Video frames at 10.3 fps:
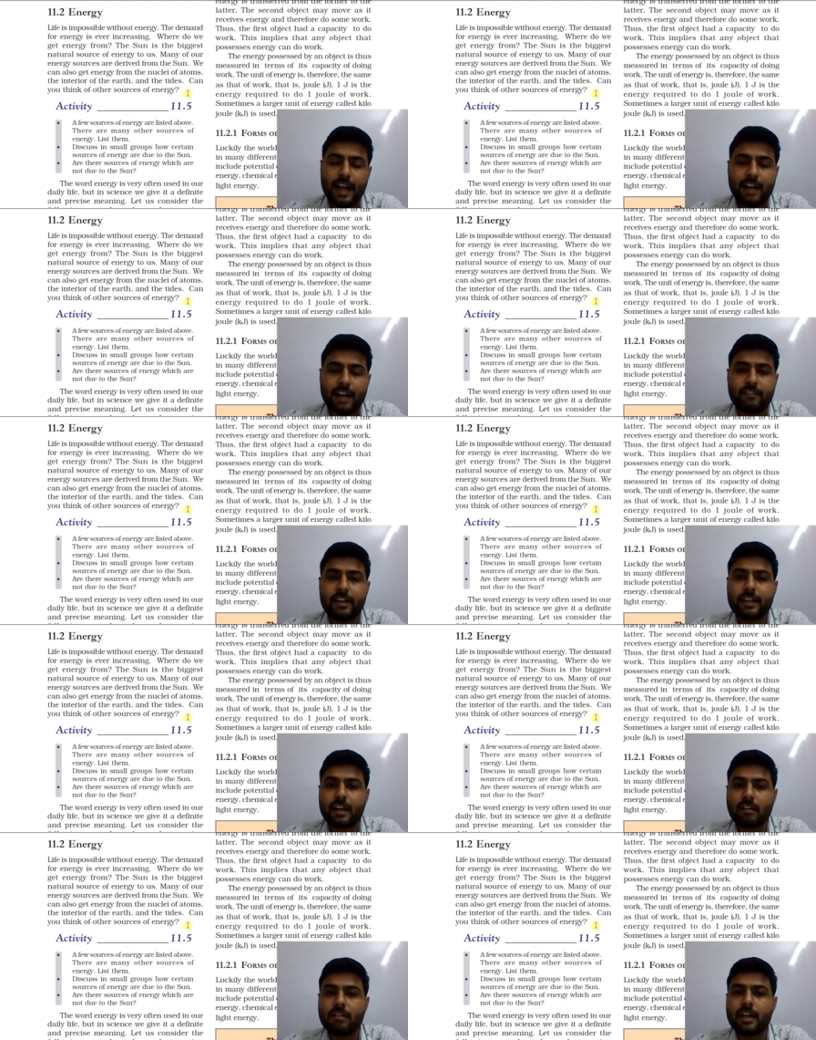and we
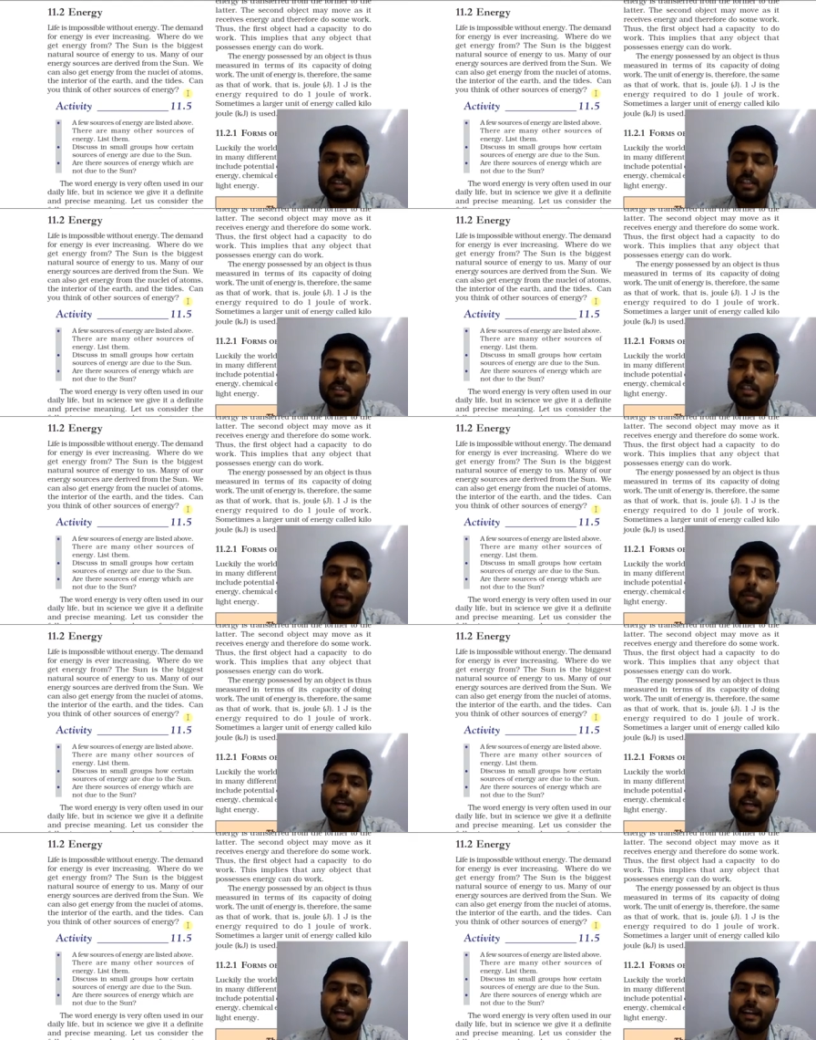convert this
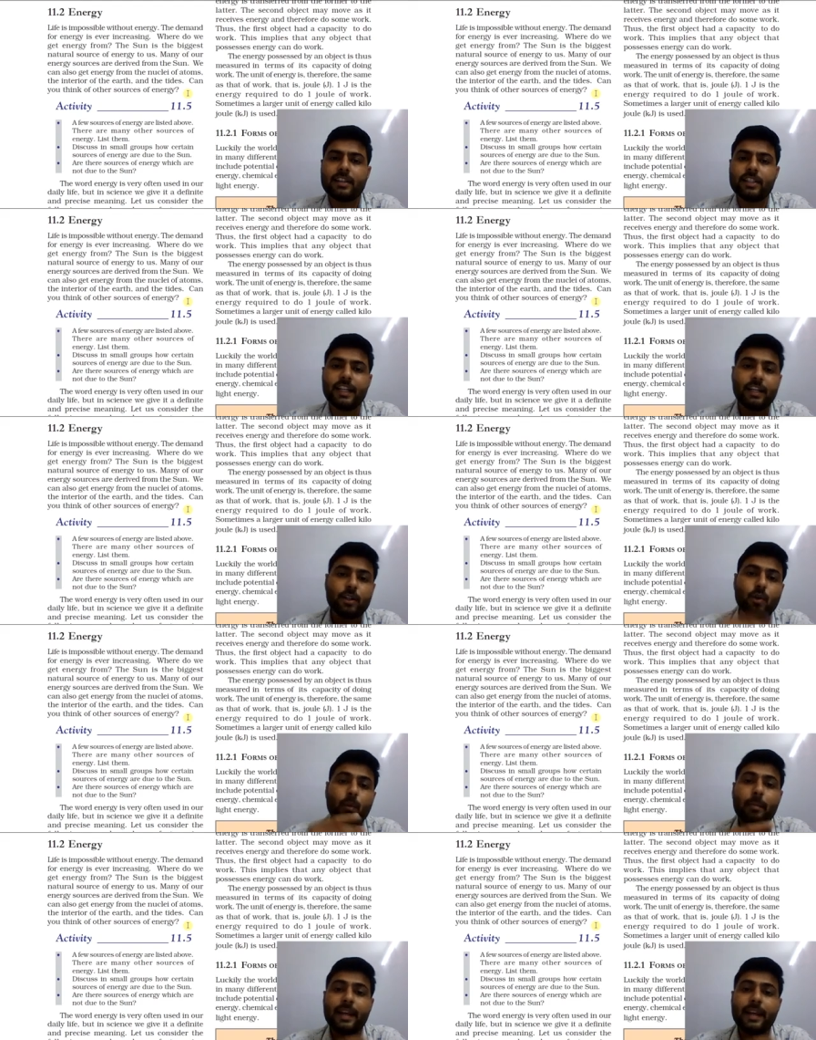chemical energy
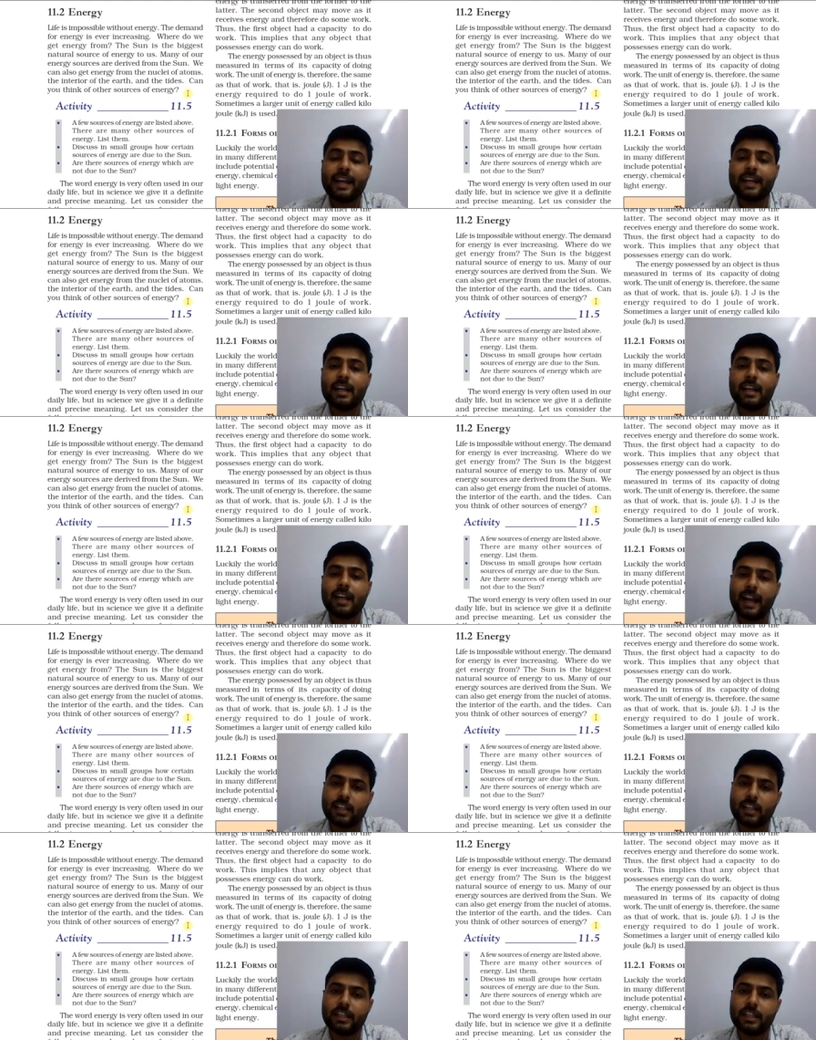to mechanical
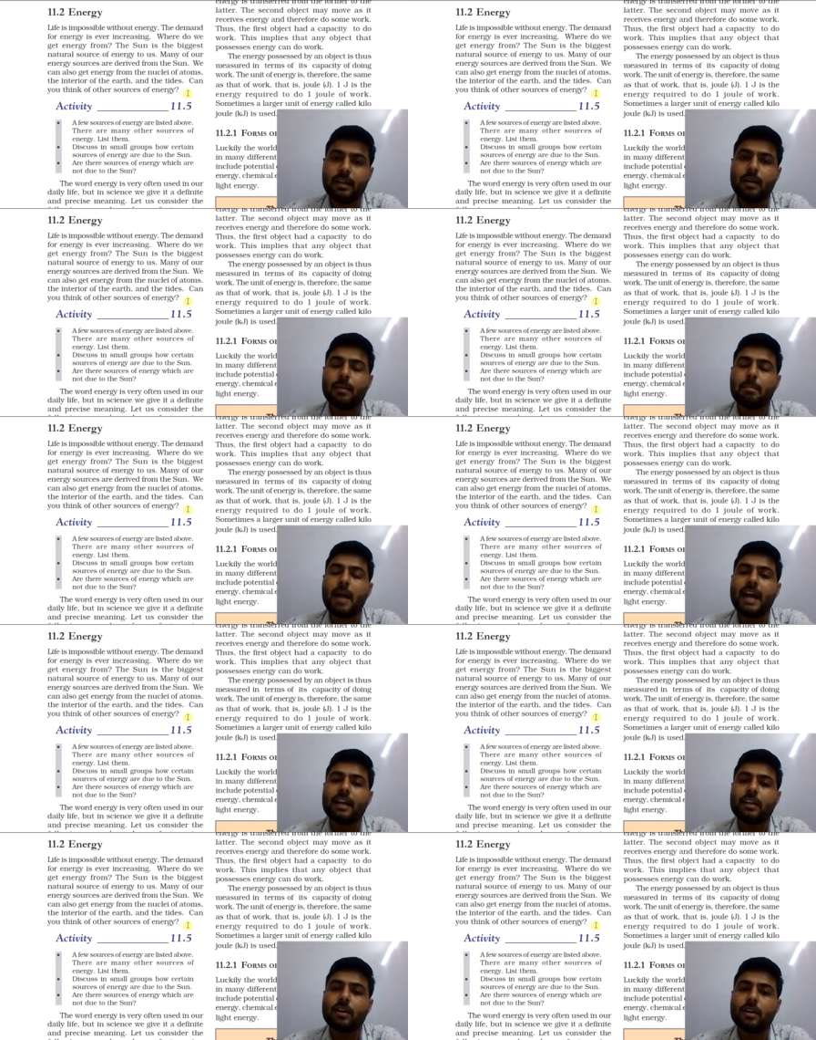energy by
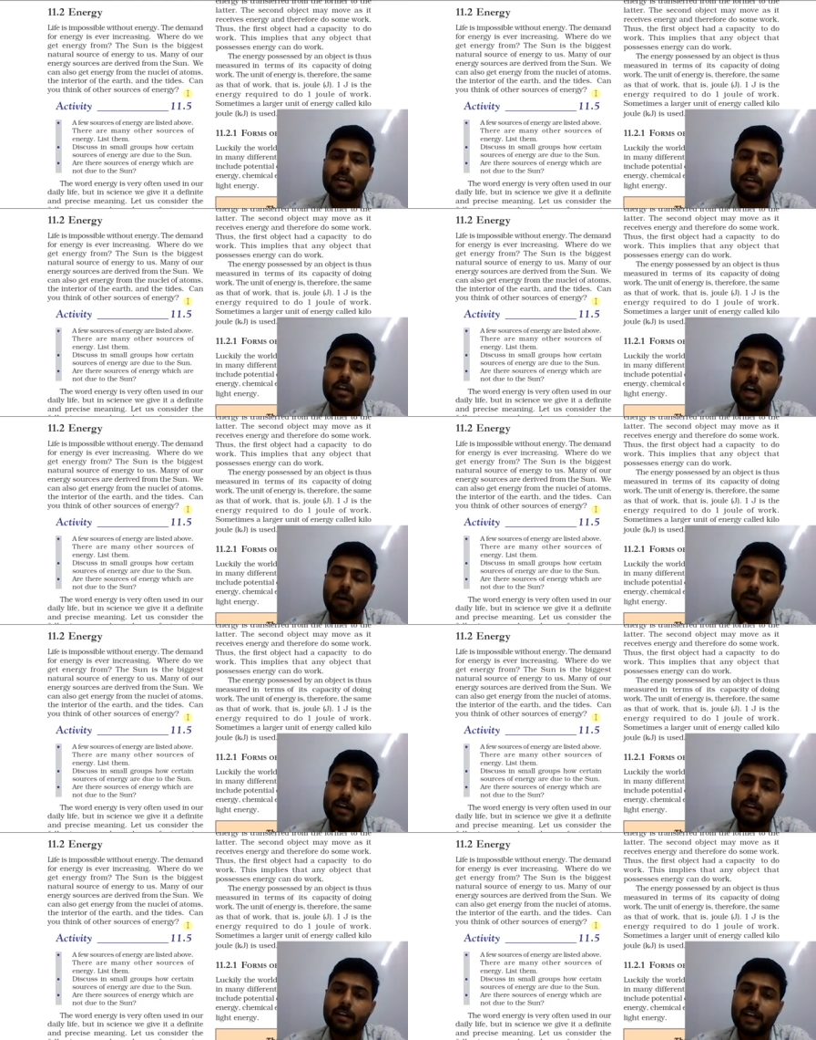
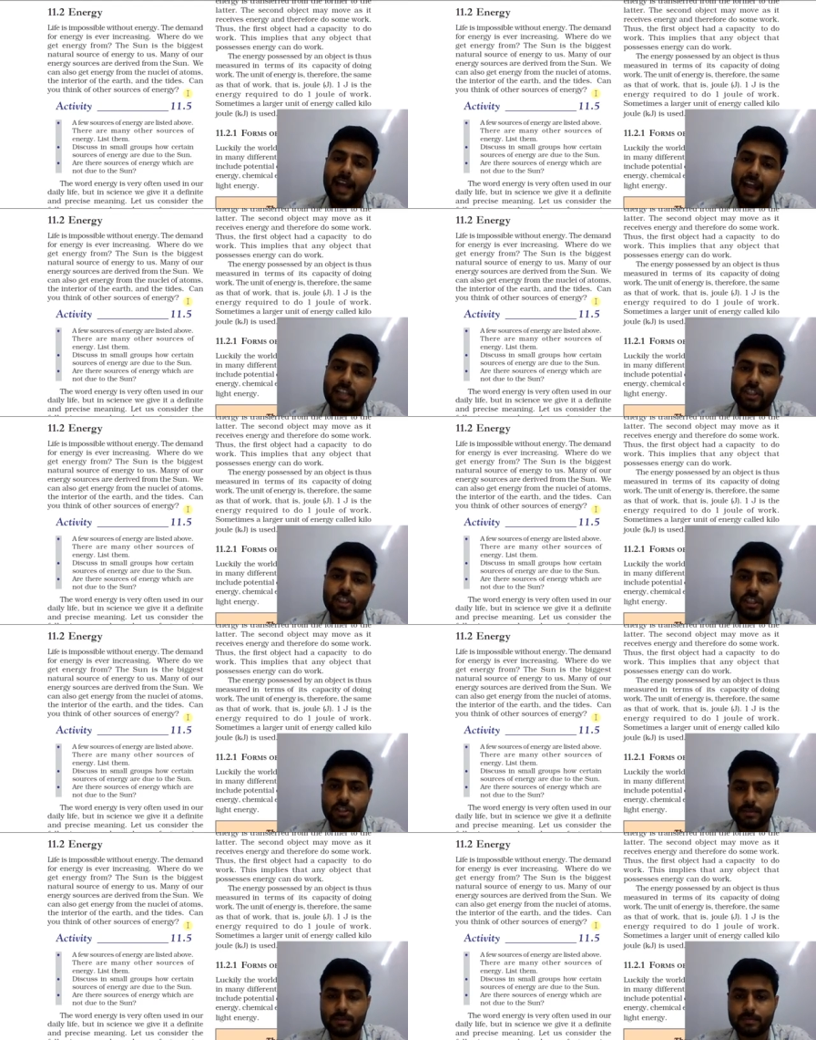our
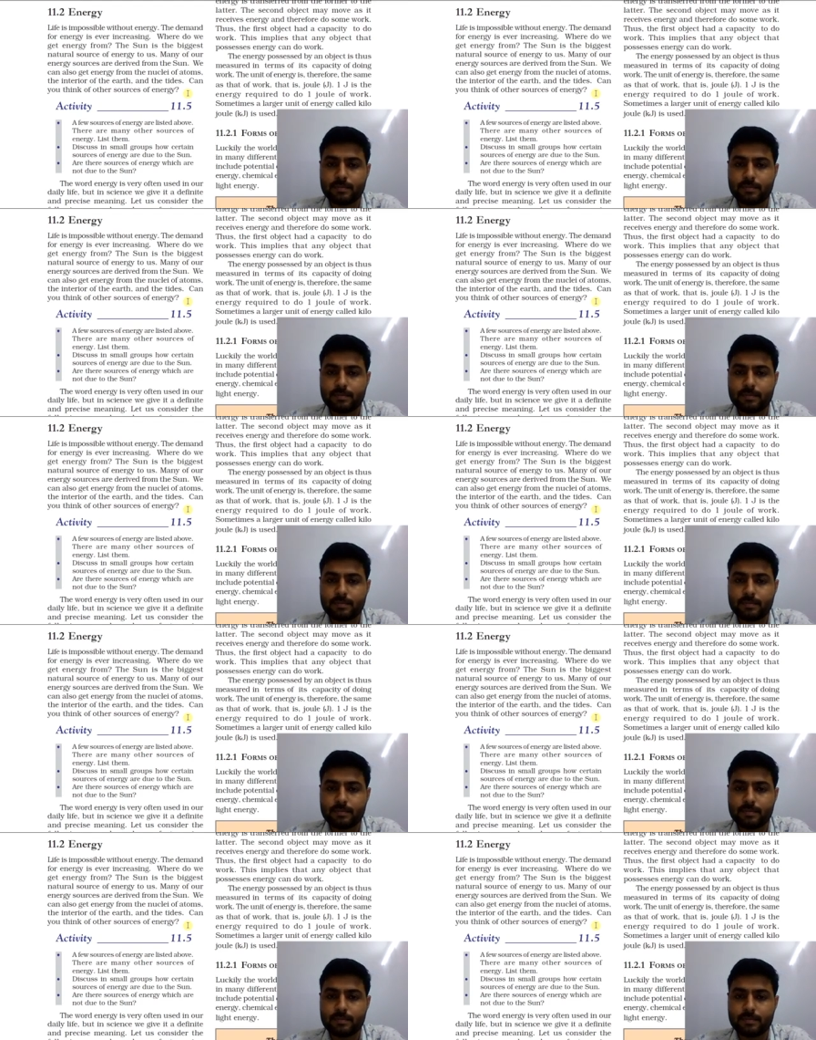engines.